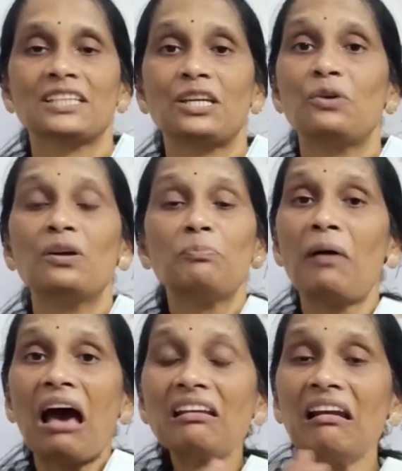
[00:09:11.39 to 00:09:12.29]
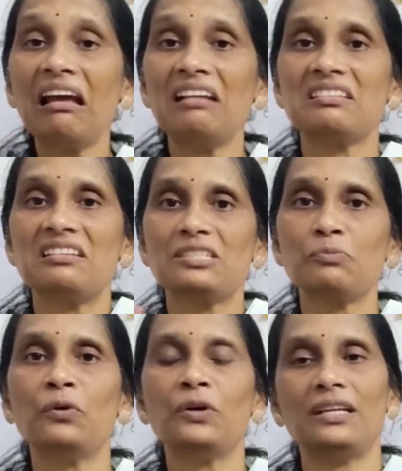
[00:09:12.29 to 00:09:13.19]
He got paralyzed
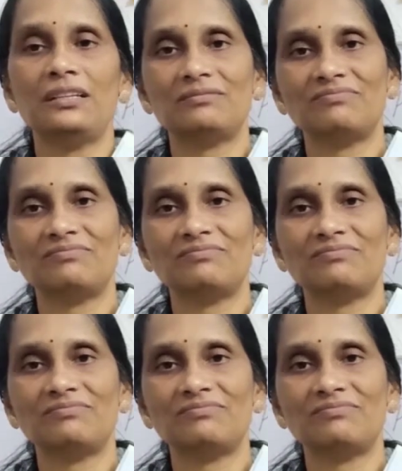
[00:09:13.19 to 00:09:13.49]
his body.